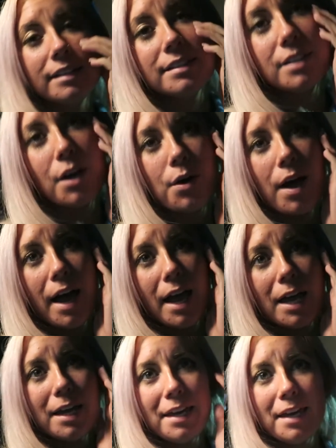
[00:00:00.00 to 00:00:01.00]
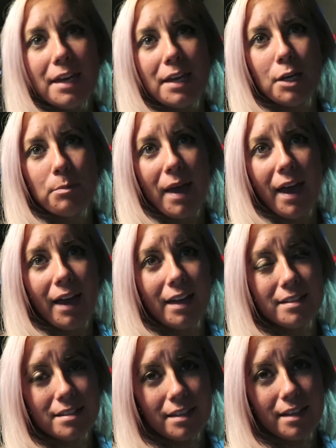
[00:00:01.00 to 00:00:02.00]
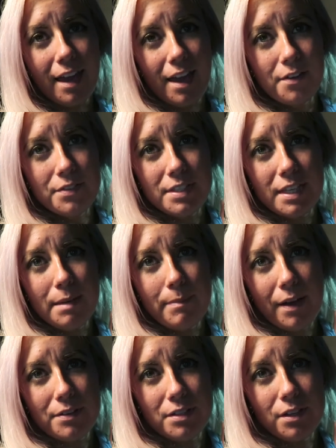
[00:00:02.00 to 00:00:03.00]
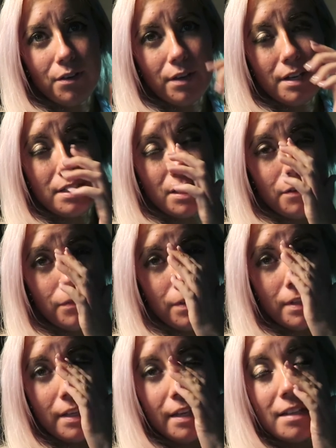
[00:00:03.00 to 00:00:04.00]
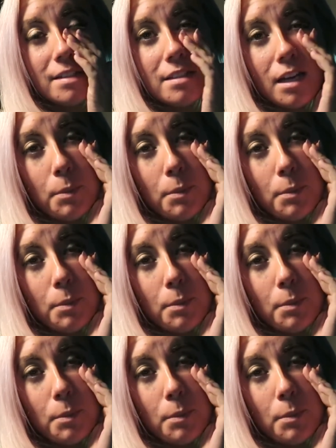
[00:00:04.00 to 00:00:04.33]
So I am at KFC about to go get dinner for the kids.